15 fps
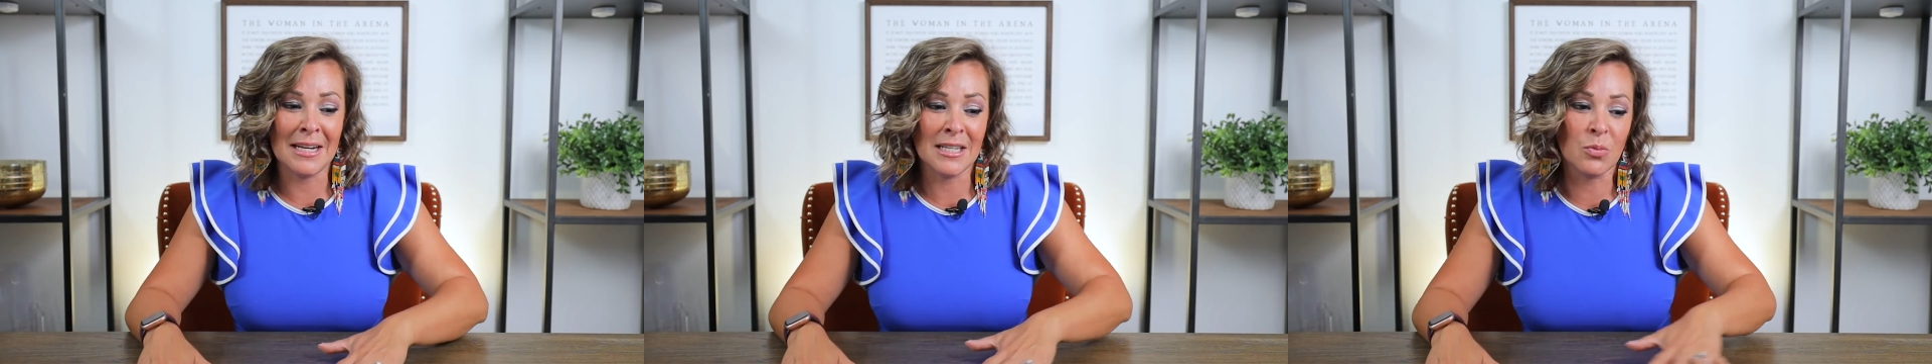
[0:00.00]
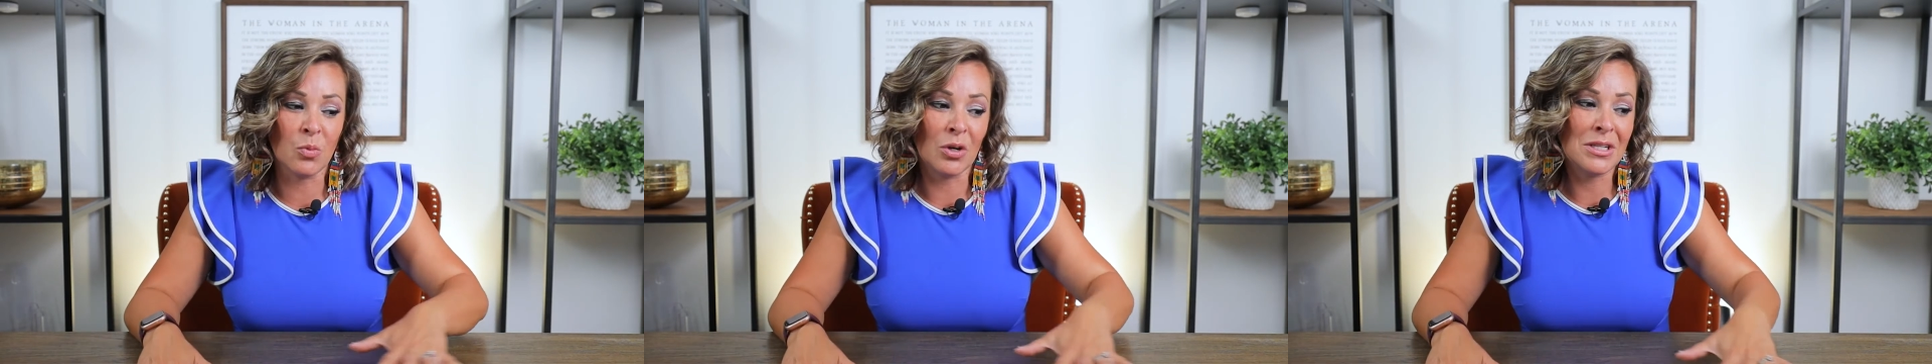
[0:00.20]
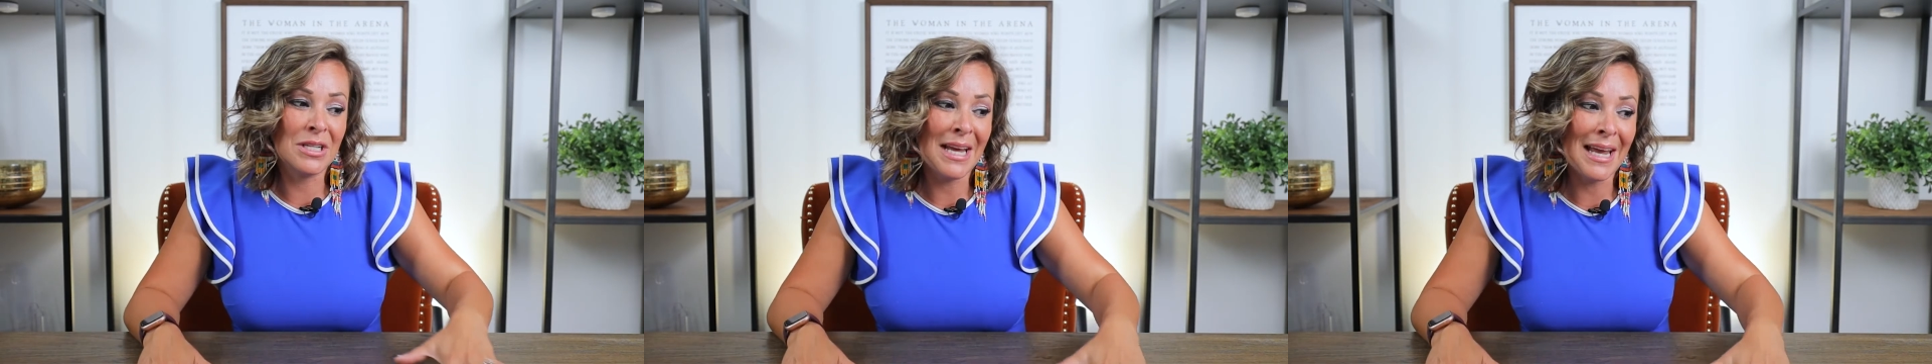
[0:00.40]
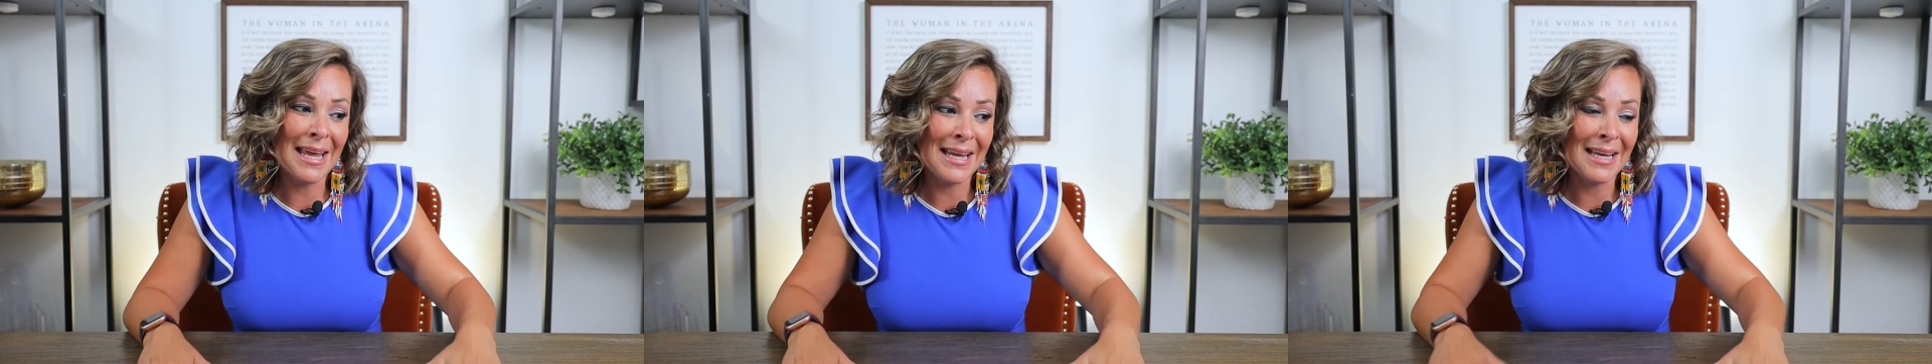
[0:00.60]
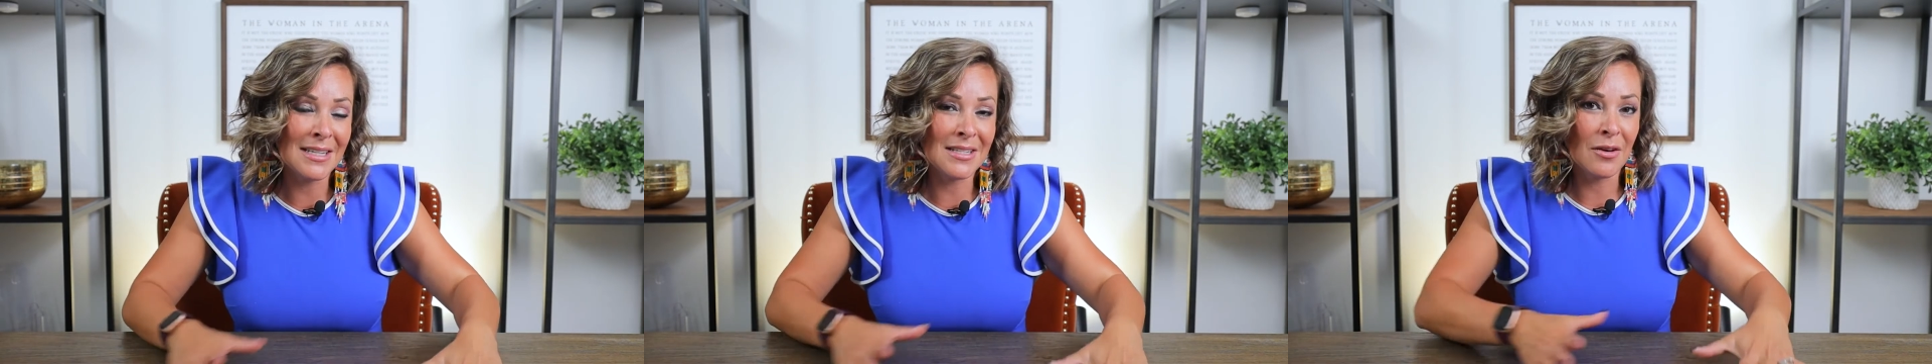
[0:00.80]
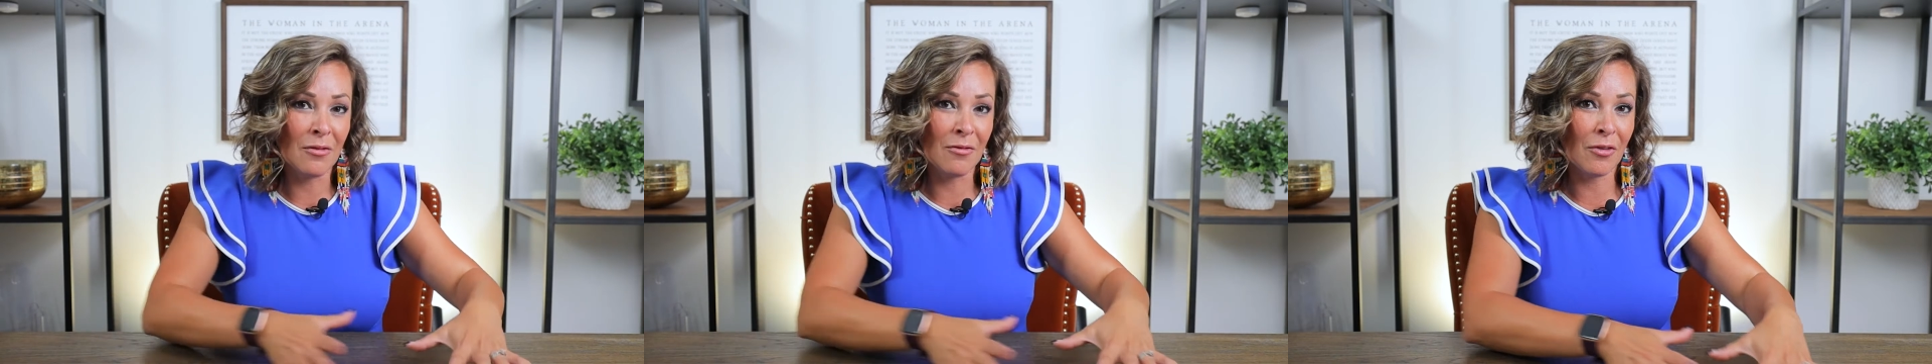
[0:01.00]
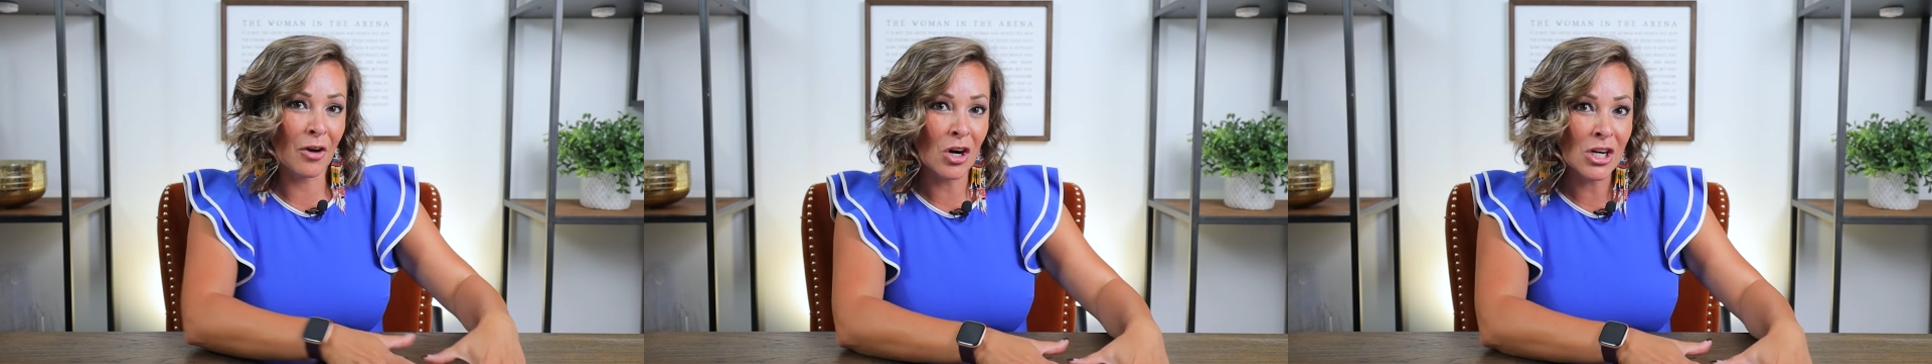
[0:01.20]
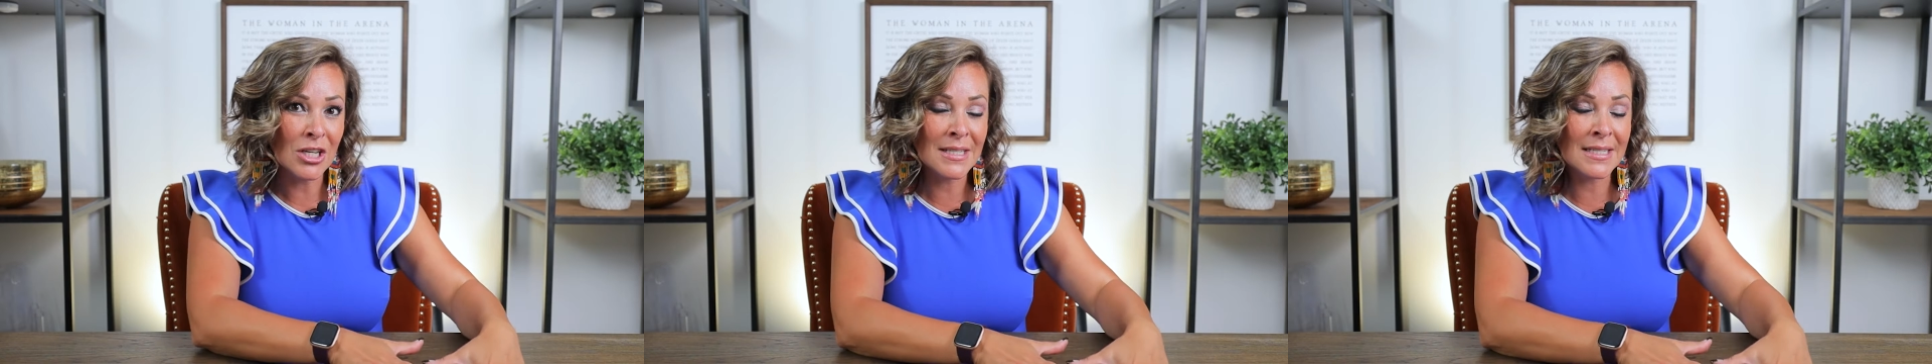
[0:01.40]
and it's more
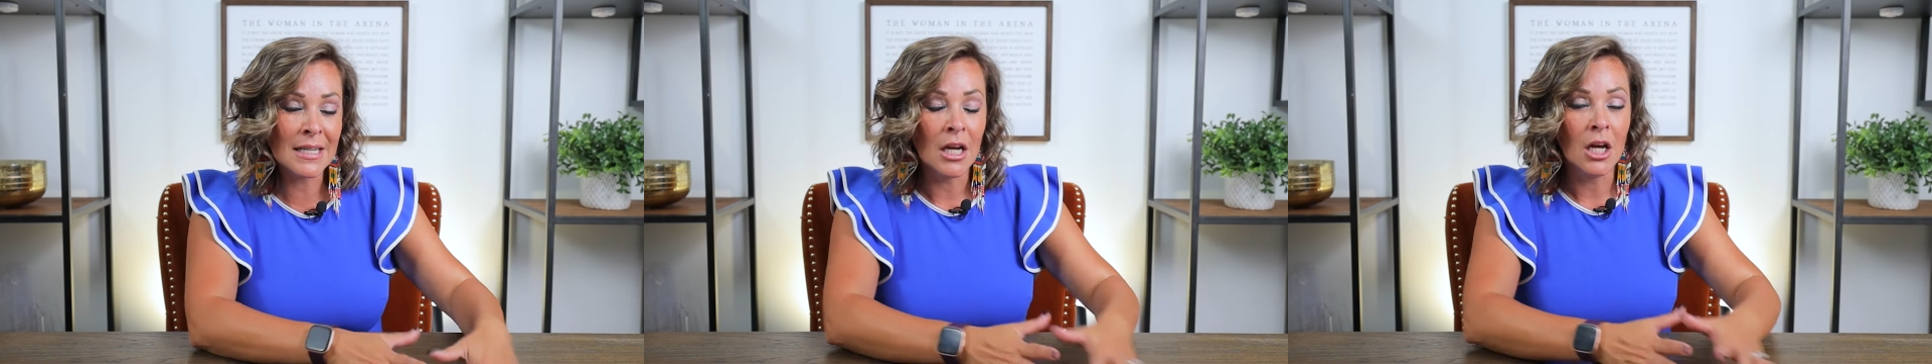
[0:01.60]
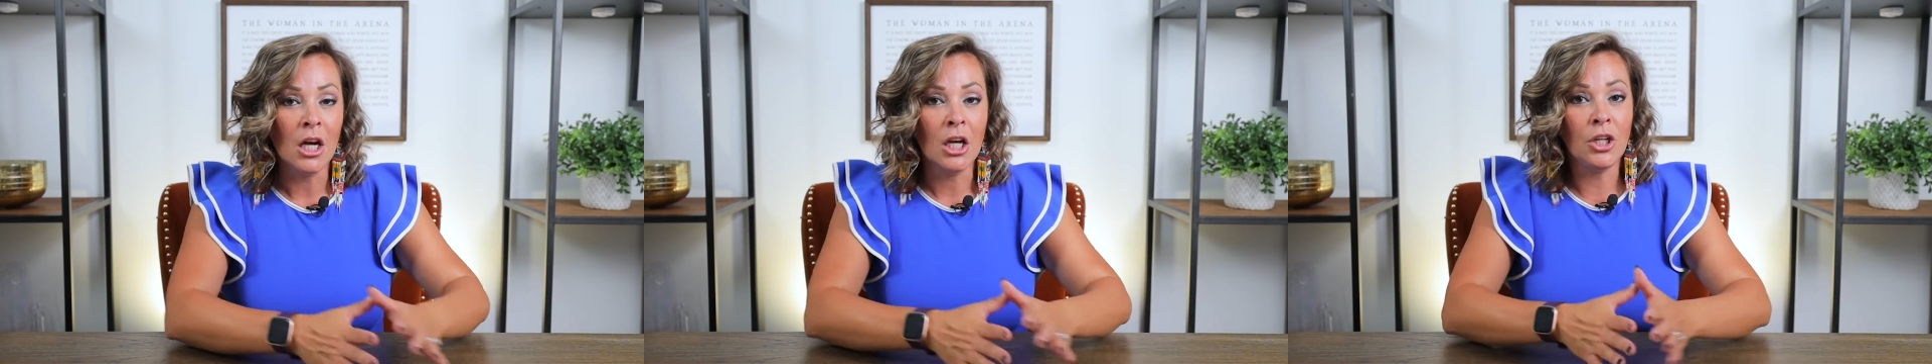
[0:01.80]
tenant-verse,